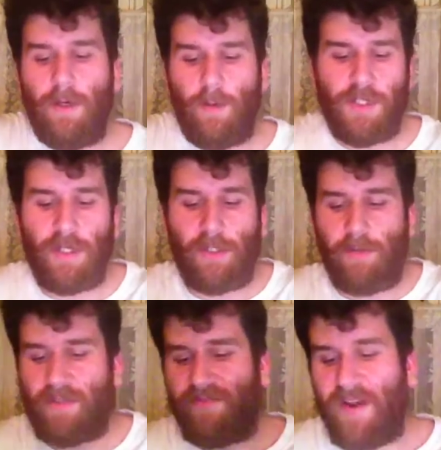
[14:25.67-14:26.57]
which
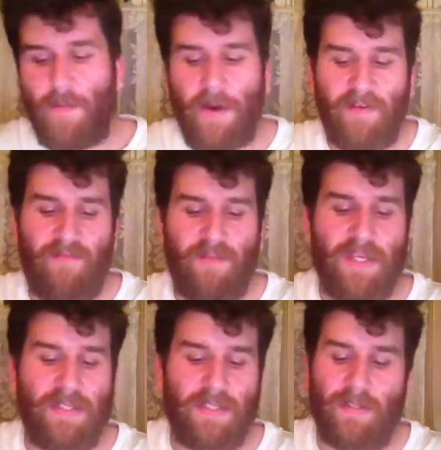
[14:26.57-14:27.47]
includes a fair amount of
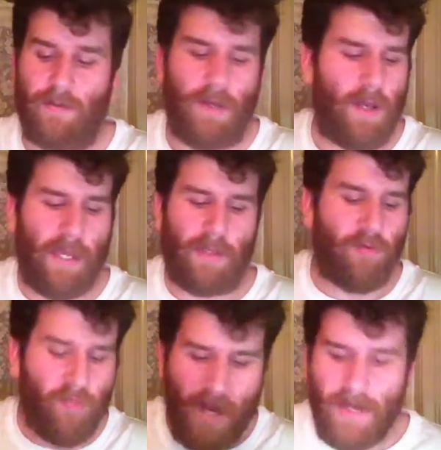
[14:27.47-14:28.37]
beasts. Again,
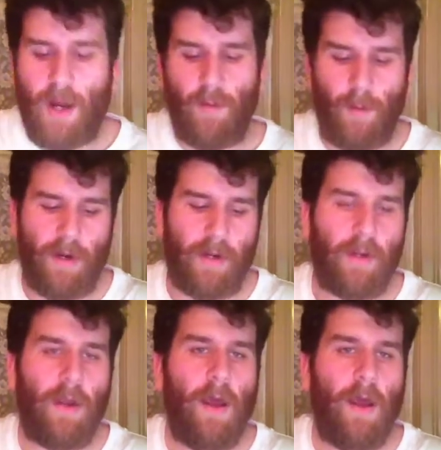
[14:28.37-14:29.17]
great artwork.